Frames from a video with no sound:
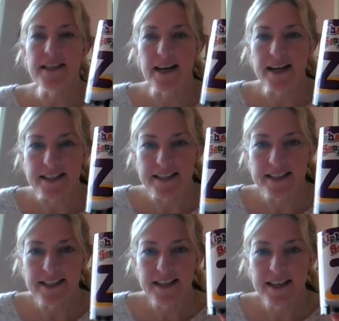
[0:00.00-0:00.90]

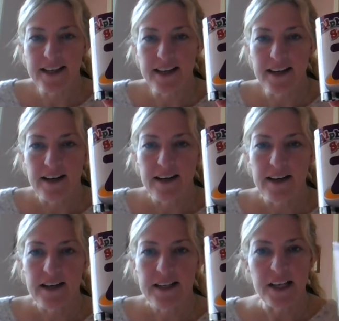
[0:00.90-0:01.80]
tight.
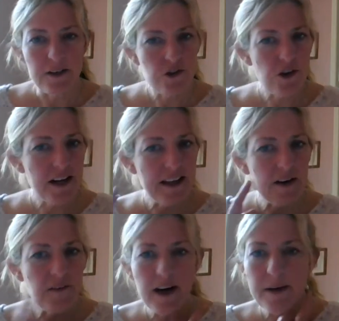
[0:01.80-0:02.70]
Can you try that
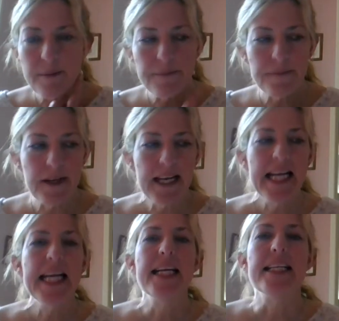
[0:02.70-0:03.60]
rhyme?
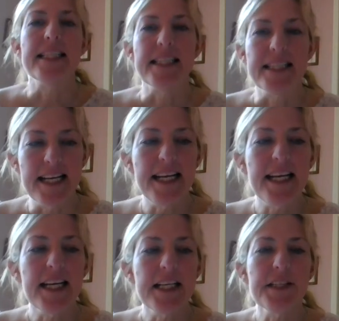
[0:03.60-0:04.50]

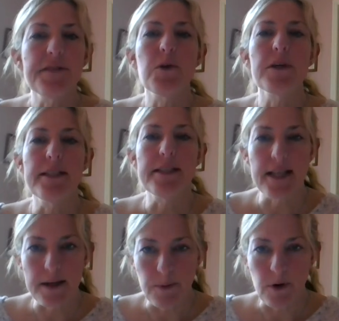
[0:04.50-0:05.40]
Z is for
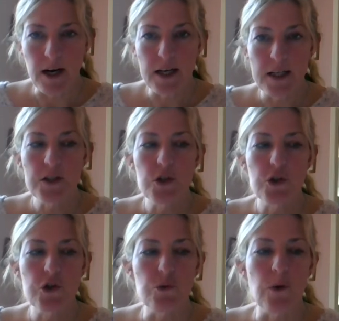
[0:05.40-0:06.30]
zebra,
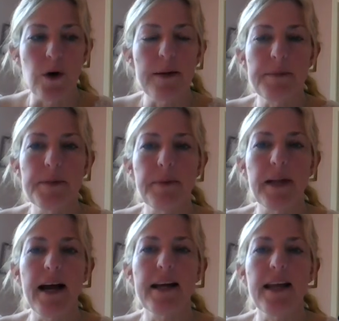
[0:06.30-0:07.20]
striped
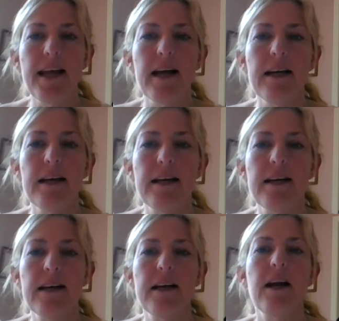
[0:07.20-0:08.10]
black and
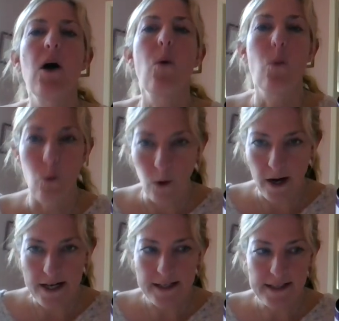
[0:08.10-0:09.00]

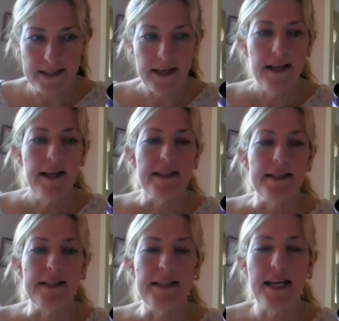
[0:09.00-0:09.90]
white.
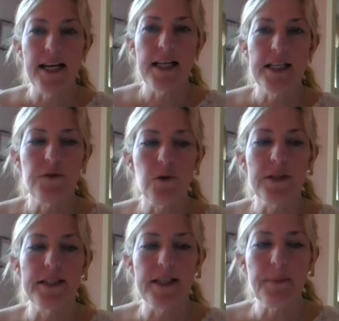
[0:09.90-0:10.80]
Z is for
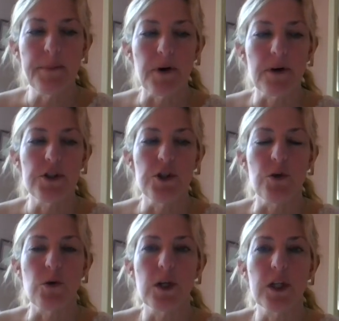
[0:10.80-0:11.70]
zipper,
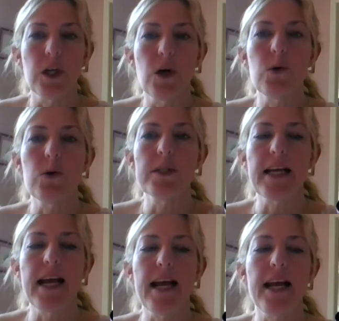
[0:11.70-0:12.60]
to close
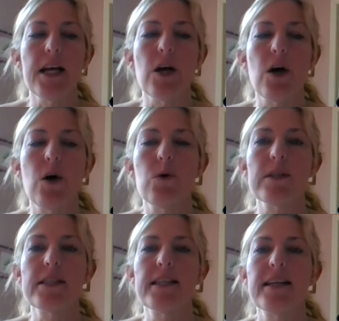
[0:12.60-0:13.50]
a
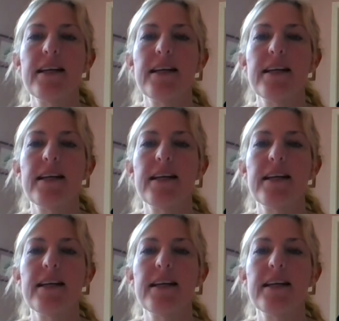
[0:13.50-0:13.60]
coat